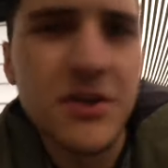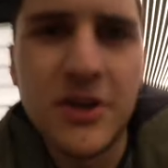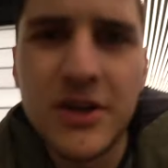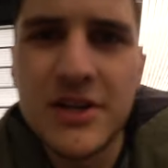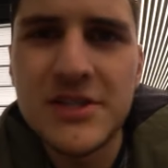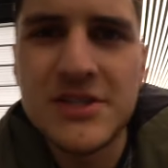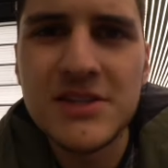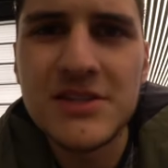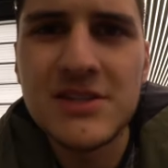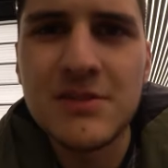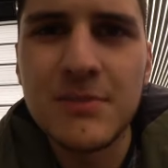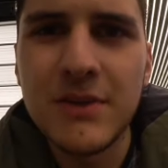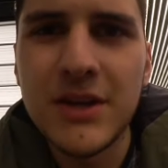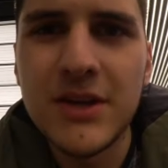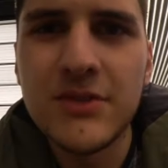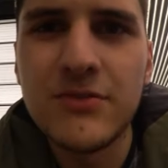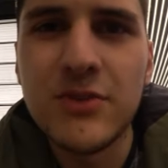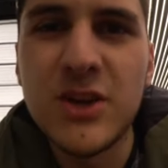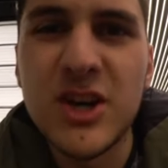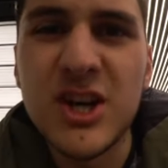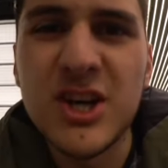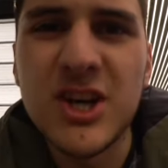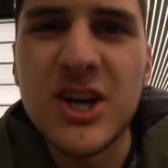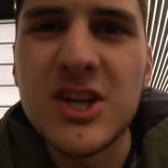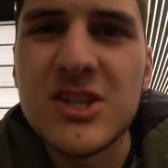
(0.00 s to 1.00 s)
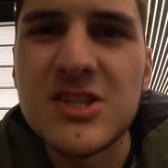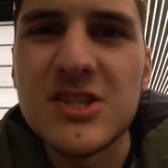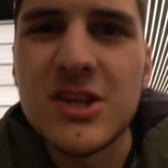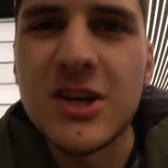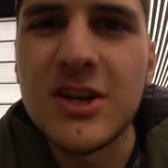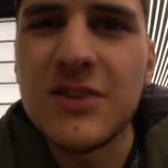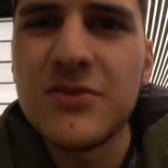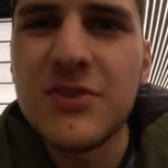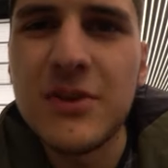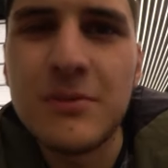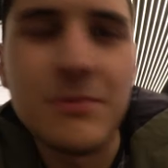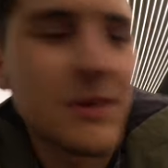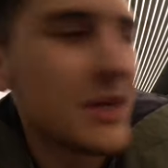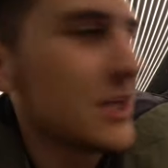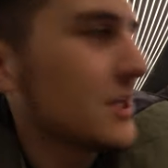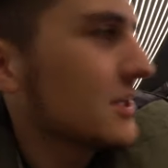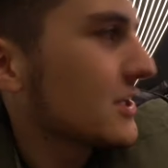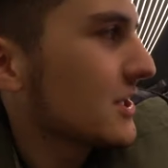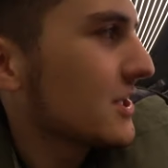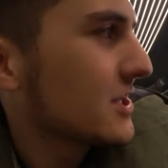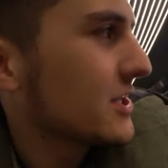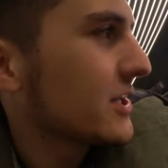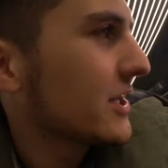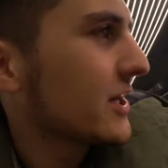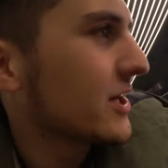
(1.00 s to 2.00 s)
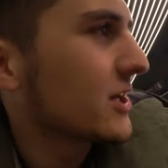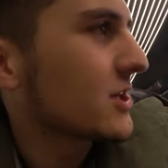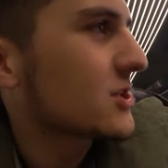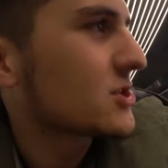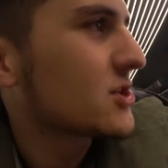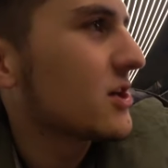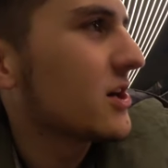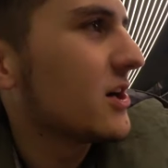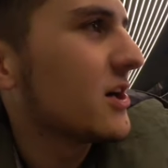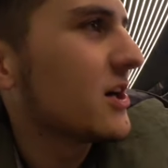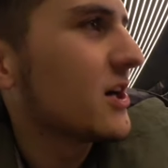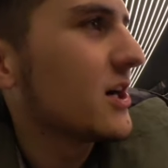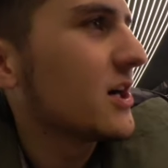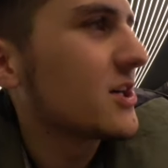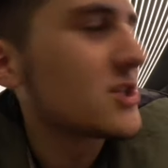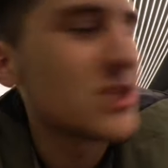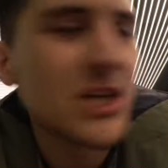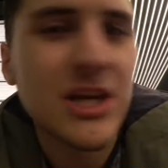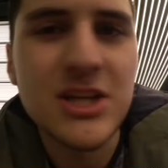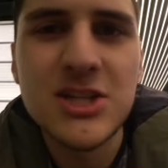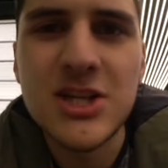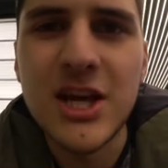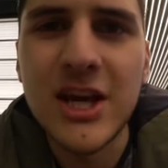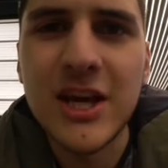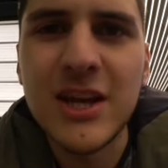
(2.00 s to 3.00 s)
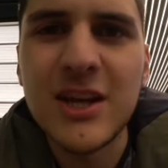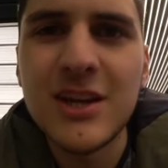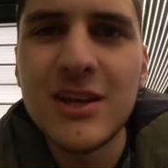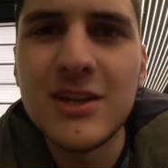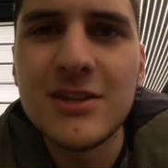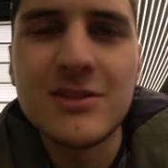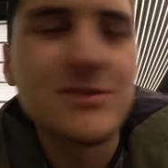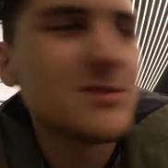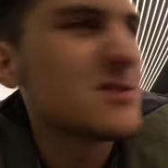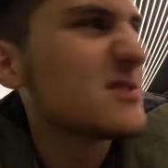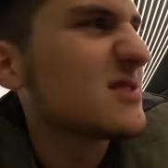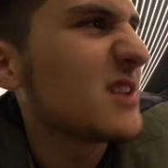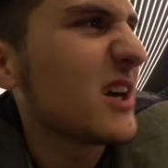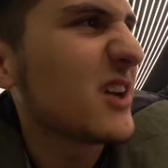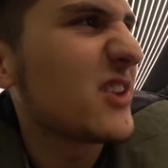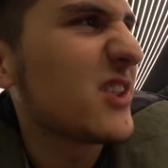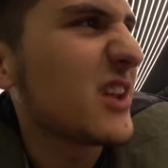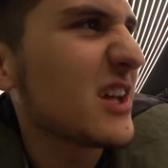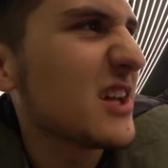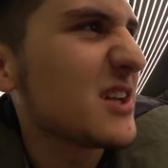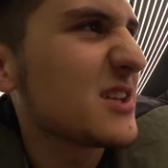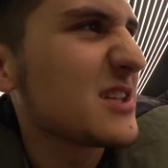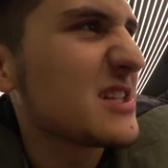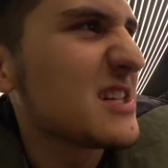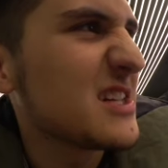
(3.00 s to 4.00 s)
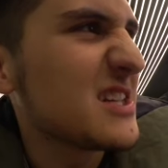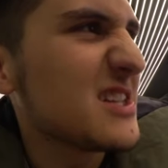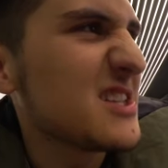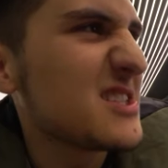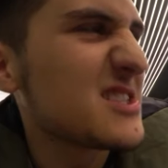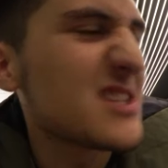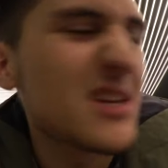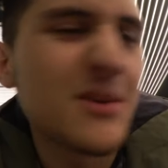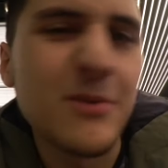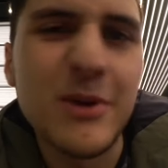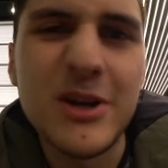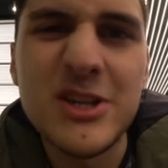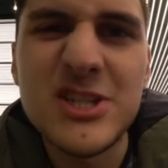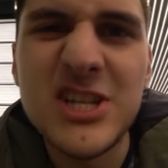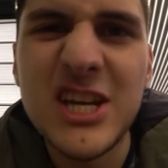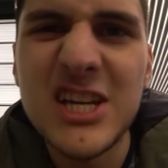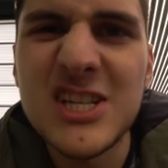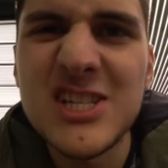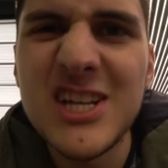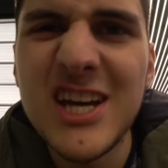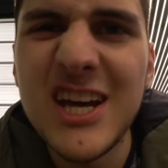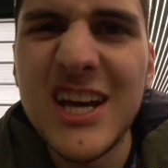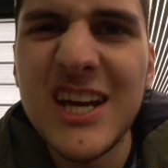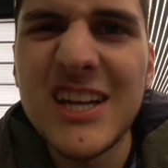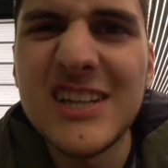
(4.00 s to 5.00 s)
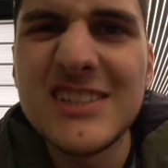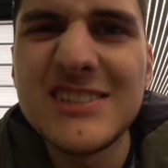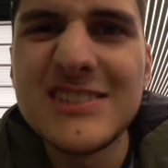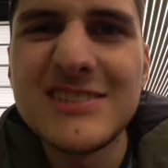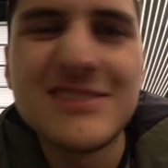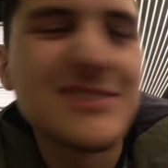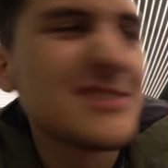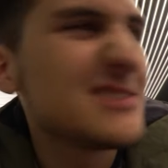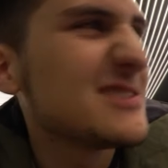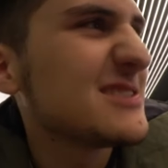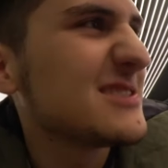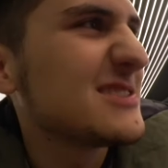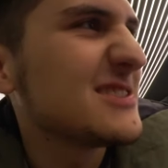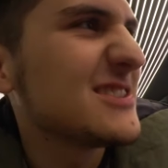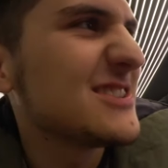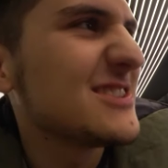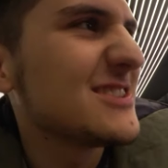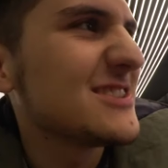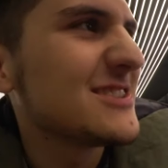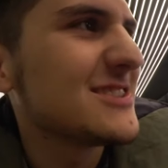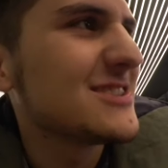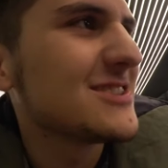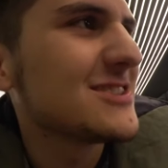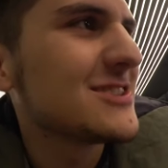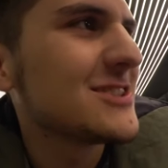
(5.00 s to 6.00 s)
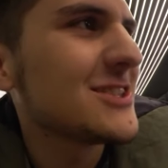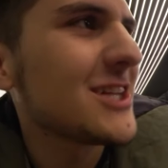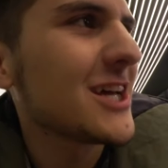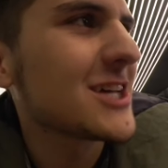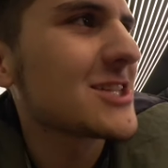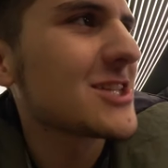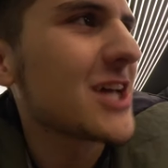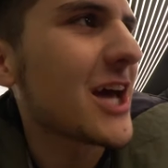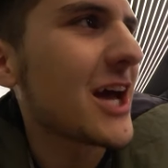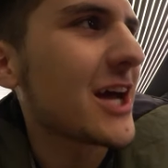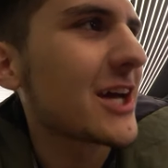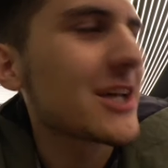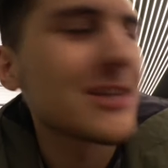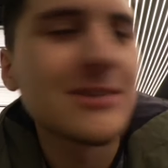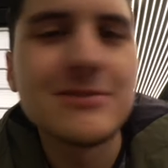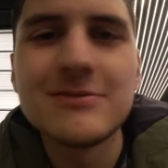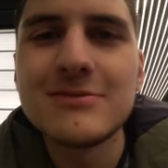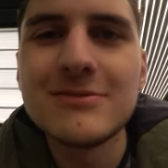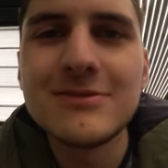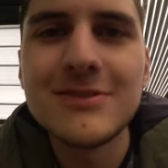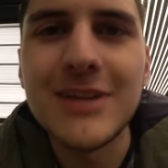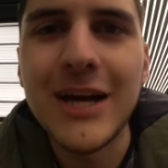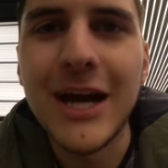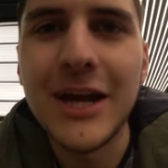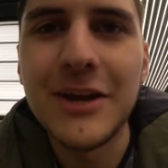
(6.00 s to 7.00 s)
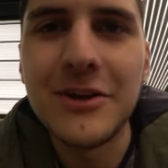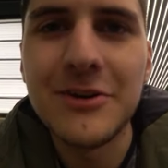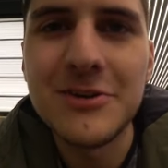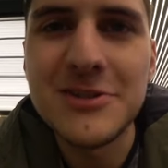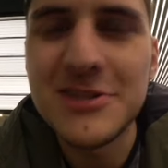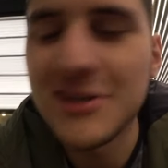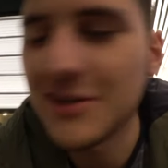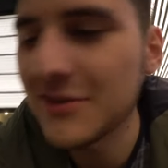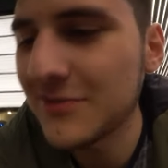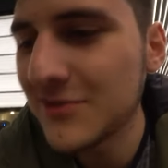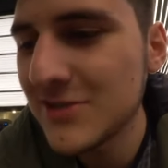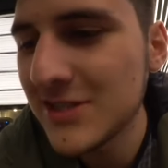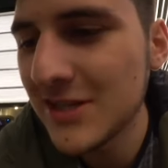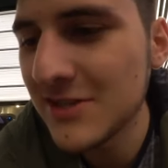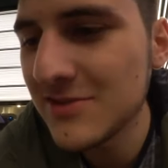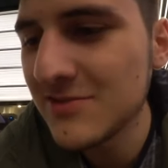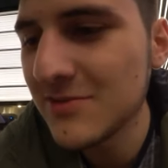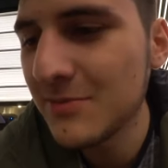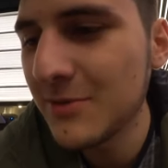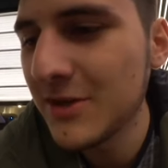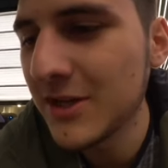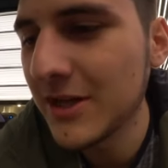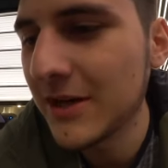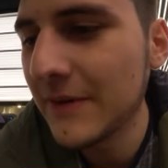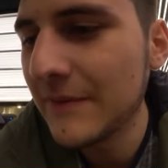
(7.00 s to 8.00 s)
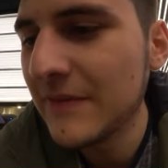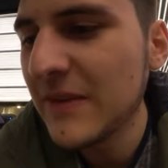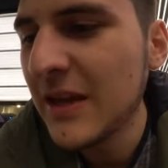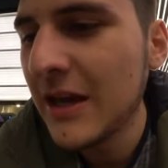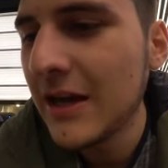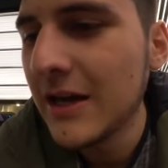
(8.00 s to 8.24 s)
Dawson some other vloggers, all of them made eh, that like uh, Shake Shack. I think it, it is that one, Shake Shack? Shake Shack. I don't know, it sounds familiar.